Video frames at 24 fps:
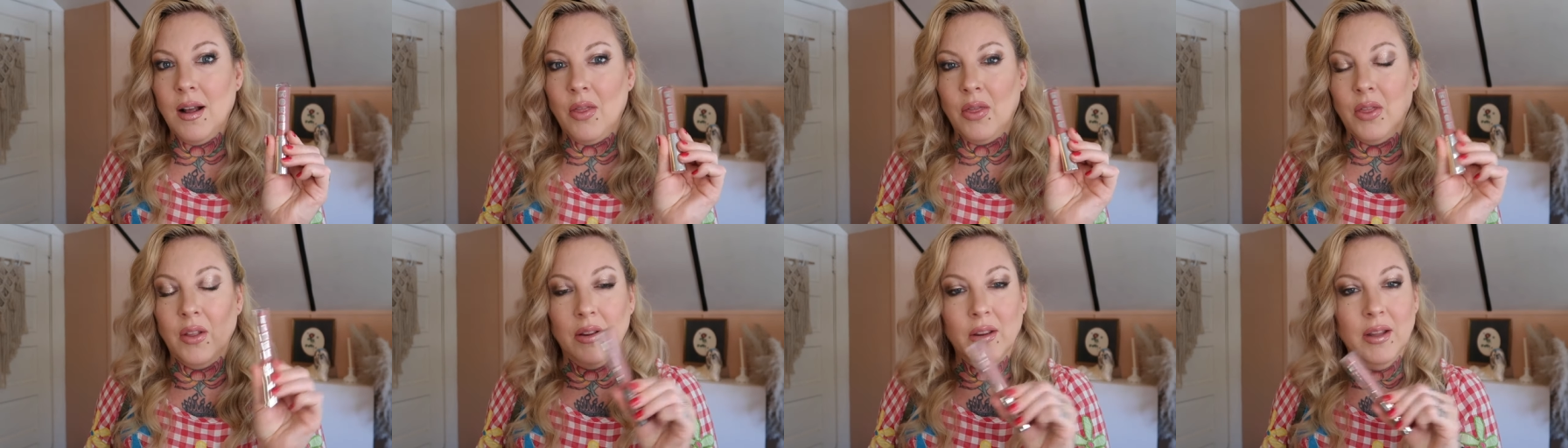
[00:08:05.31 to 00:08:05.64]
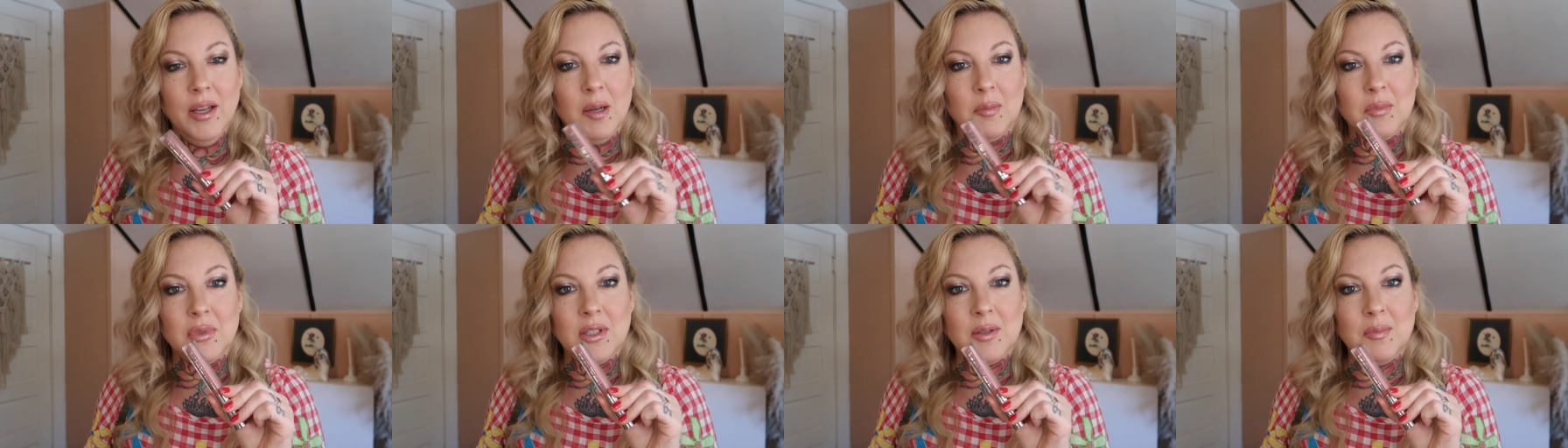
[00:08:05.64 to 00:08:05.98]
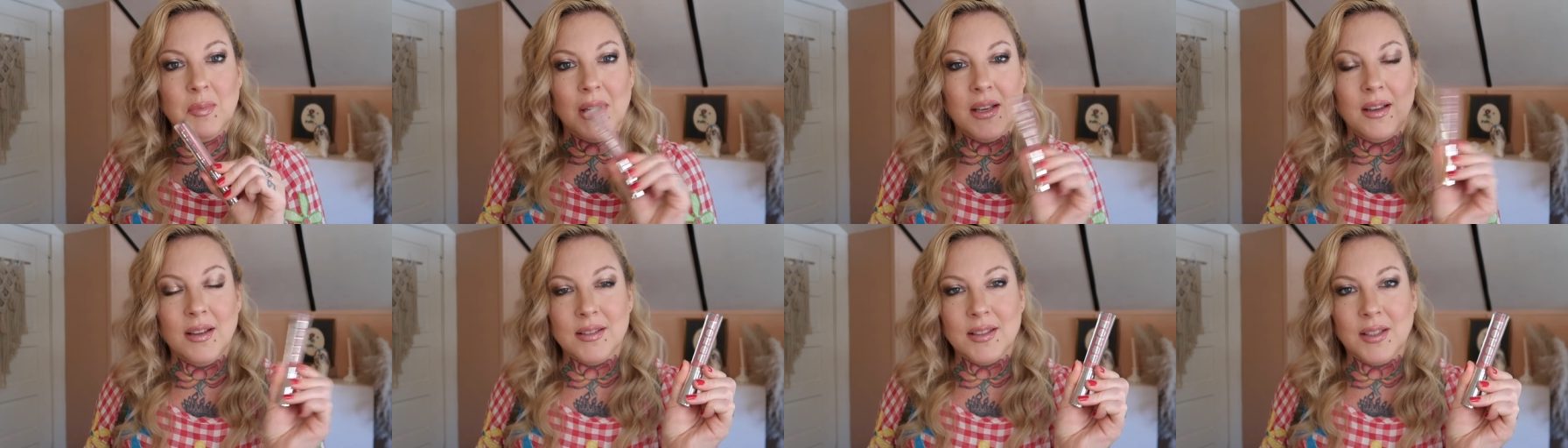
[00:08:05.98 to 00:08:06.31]
the lips
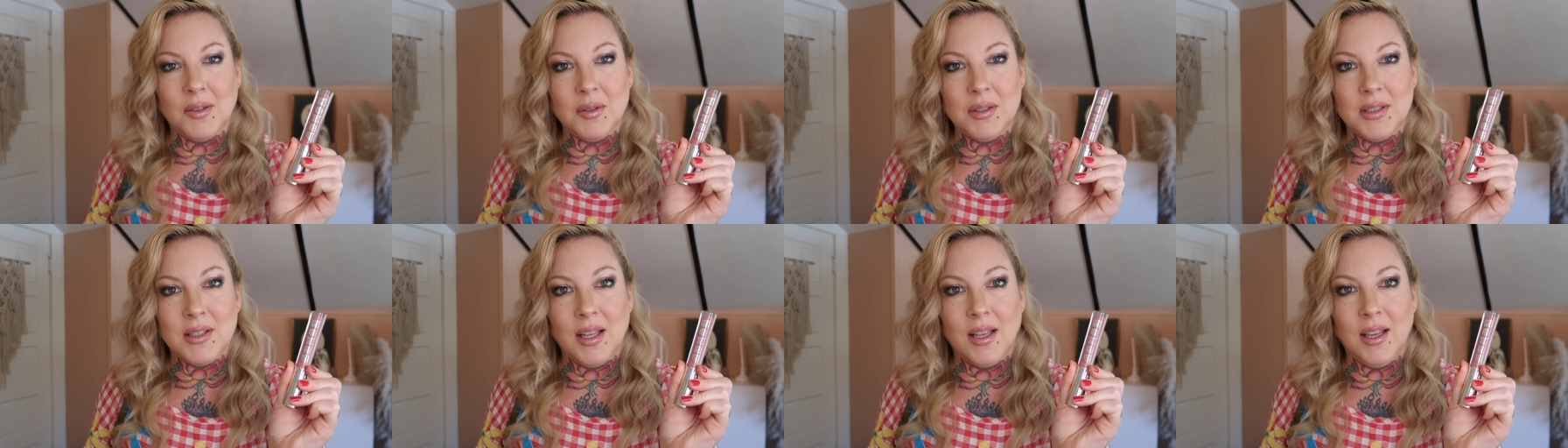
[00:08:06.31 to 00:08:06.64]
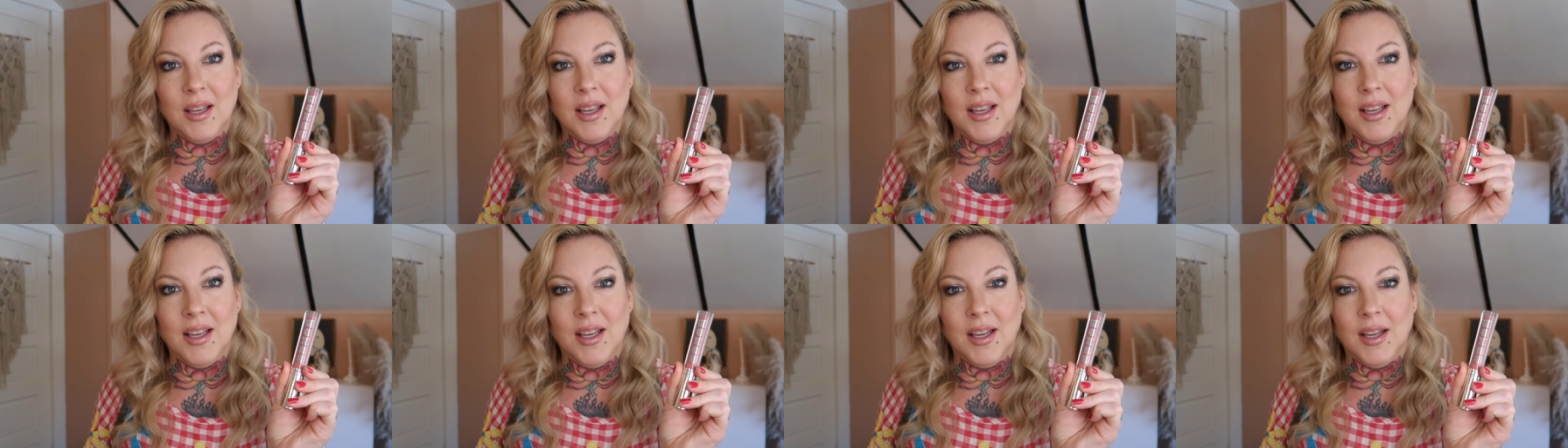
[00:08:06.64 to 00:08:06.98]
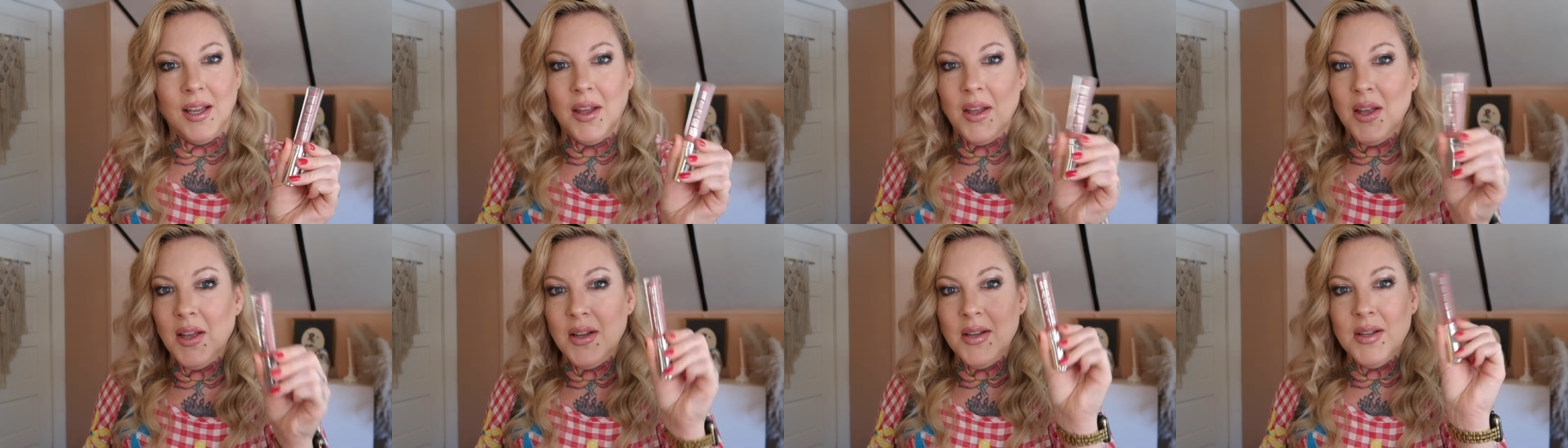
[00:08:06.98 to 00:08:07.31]
because I was
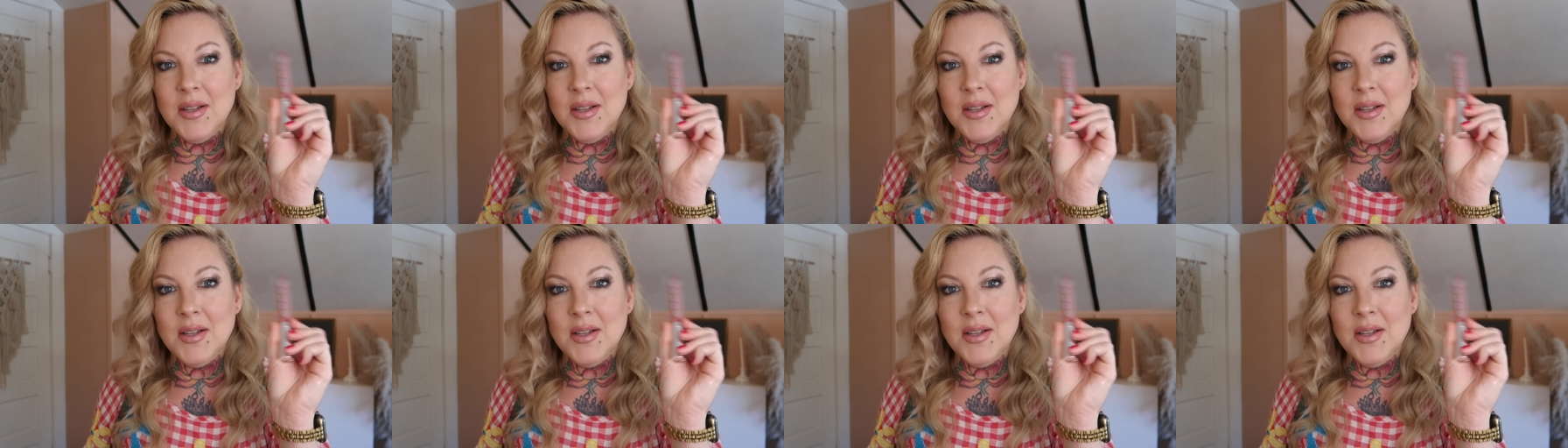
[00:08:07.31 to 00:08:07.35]
thinking